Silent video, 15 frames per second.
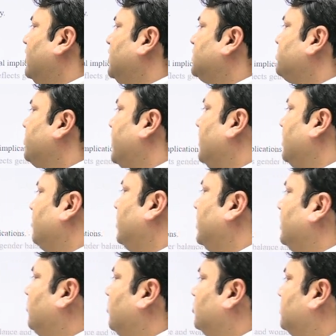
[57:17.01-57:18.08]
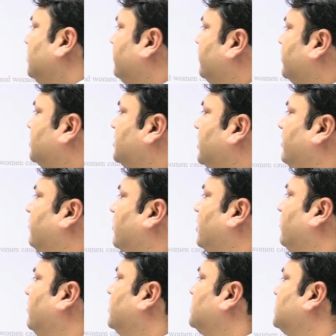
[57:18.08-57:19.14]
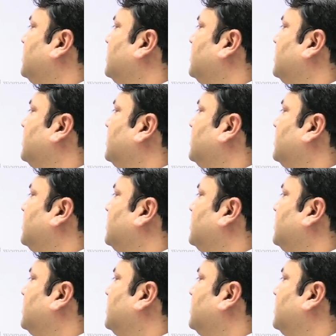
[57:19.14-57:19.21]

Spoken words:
particularly about the first and world wars,